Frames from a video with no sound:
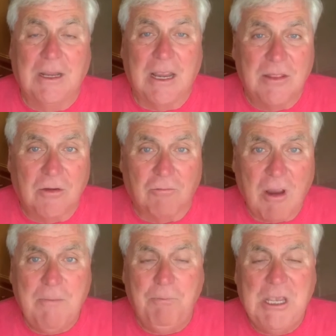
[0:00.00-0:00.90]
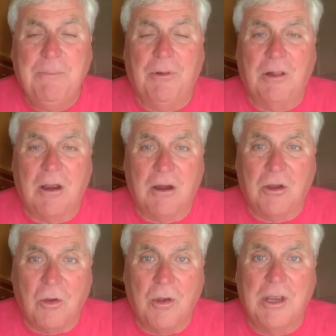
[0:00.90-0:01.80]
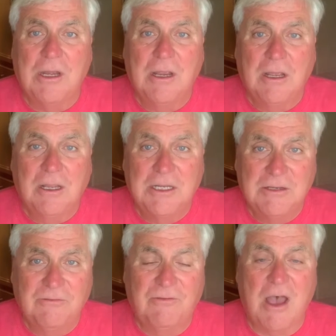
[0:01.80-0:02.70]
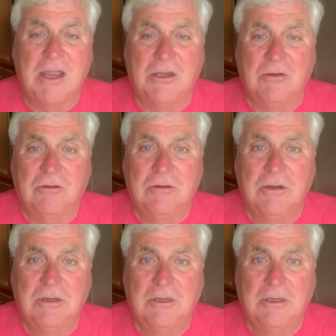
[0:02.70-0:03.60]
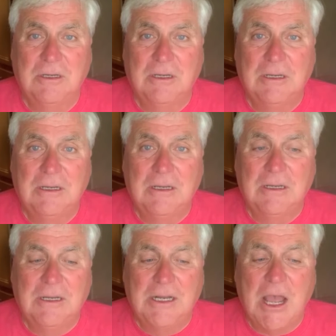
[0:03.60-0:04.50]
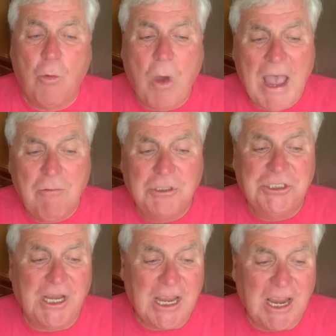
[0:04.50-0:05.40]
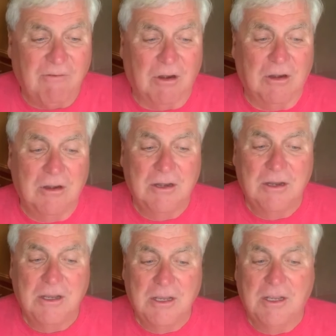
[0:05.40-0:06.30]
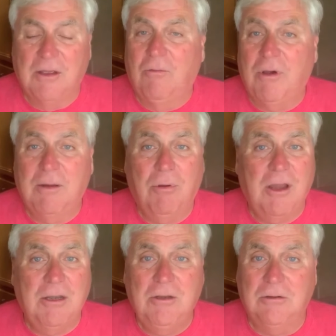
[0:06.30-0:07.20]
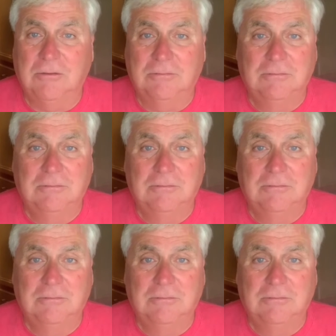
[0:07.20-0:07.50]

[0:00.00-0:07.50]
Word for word: And the right people are going to find you. Now, why would you ever want to brand new?